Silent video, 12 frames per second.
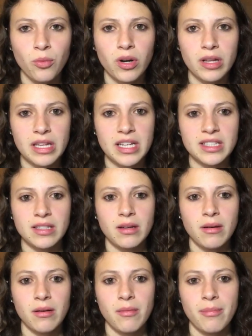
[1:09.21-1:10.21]
were these
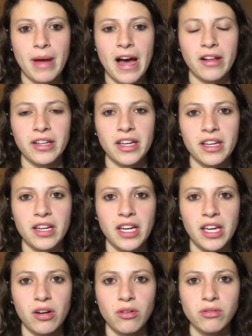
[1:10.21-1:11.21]
Bally
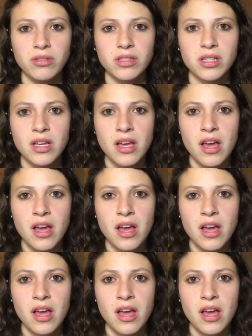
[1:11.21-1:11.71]
heels.